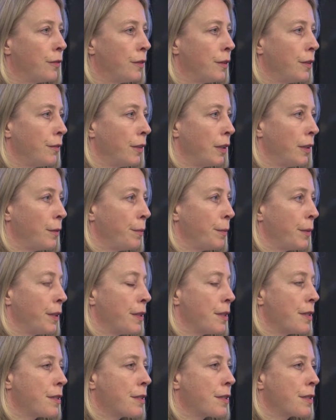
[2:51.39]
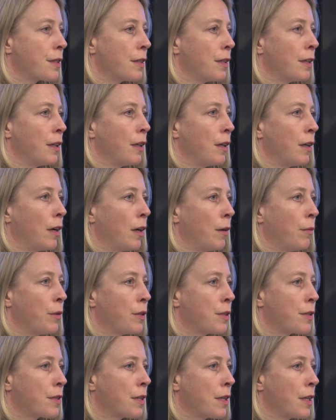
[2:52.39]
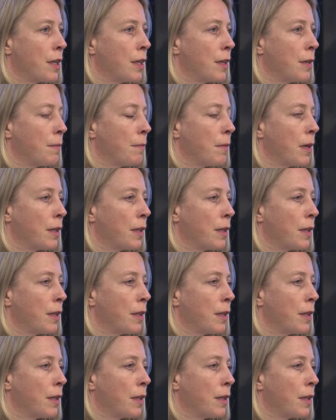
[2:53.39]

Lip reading: developments, I would say,